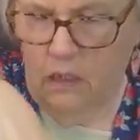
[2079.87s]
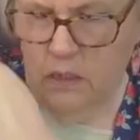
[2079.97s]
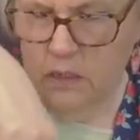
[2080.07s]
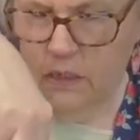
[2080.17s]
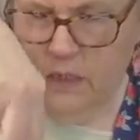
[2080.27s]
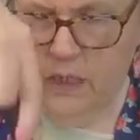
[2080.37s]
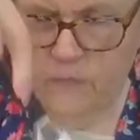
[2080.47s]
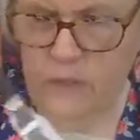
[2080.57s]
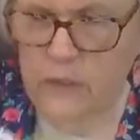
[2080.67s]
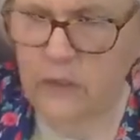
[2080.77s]
So I have
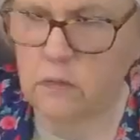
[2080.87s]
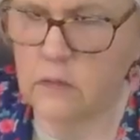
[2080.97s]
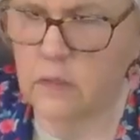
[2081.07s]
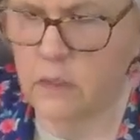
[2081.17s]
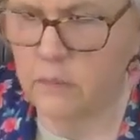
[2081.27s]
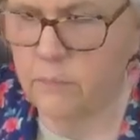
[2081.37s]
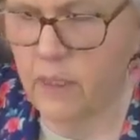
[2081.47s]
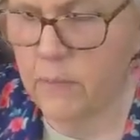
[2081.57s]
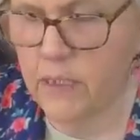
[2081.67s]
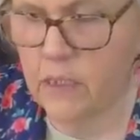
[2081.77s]
a little,
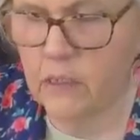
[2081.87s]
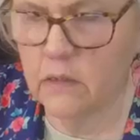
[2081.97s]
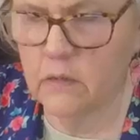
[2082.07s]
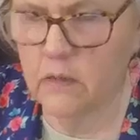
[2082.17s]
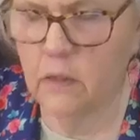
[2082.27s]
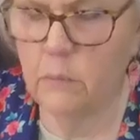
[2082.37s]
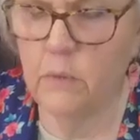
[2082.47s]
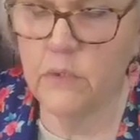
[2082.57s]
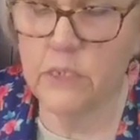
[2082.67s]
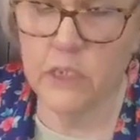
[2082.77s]
maybe a little
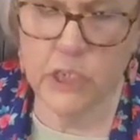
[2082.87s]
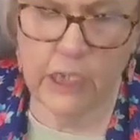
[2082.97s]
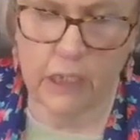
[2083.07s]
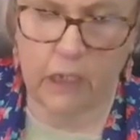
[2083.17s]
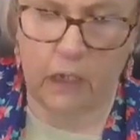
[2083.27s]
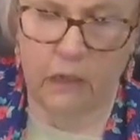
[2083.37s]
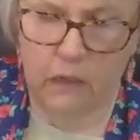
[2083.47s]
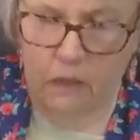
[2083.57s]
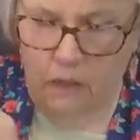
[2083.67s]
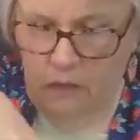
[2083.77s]
hermosa chica.
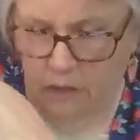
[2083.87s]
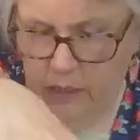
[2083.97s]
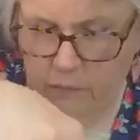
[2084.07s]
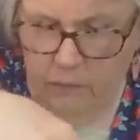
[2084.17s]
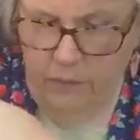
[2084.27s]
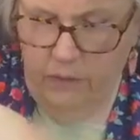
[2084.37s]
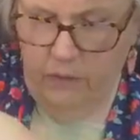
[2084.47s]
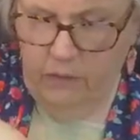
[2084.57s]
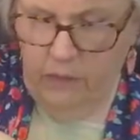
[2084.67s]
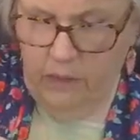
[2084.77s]
That would be
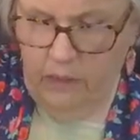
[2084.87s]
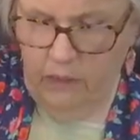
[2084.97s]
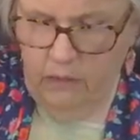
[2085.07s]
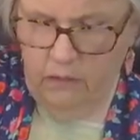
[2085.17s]
okay.